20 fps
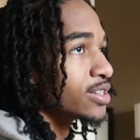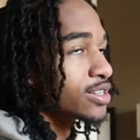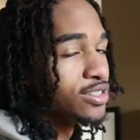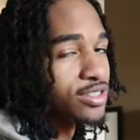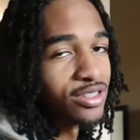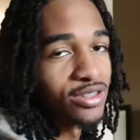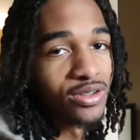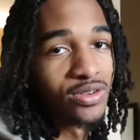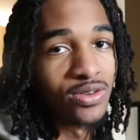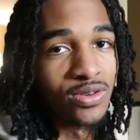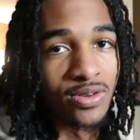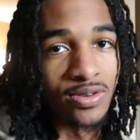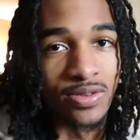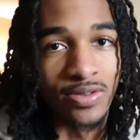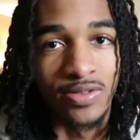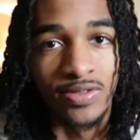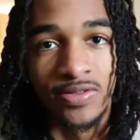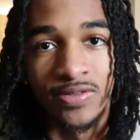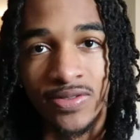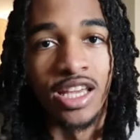or soon.
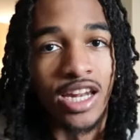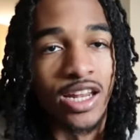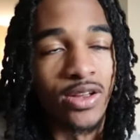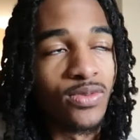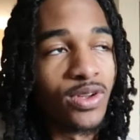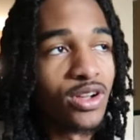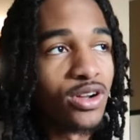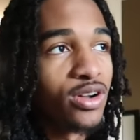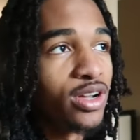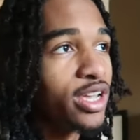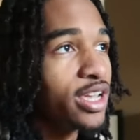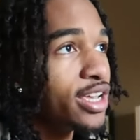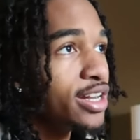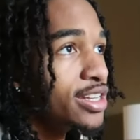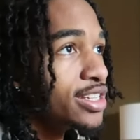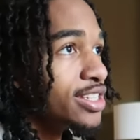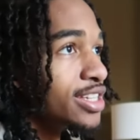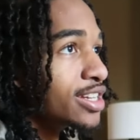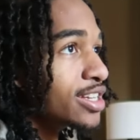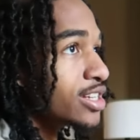And then we gonna
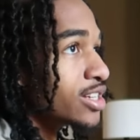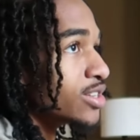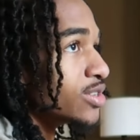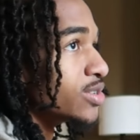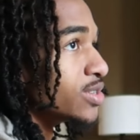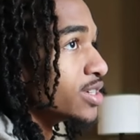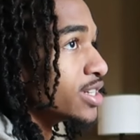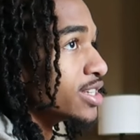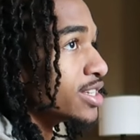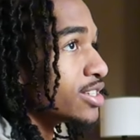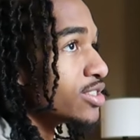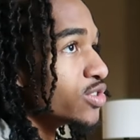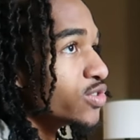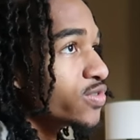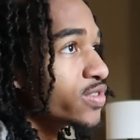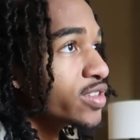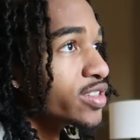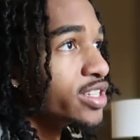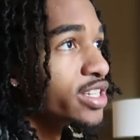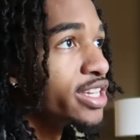head to Shenandoah at
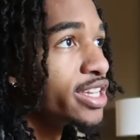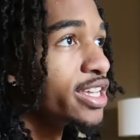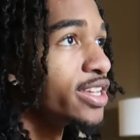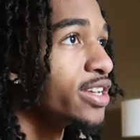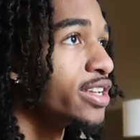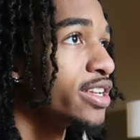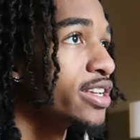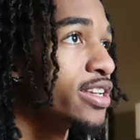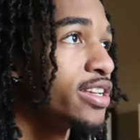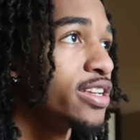2:15.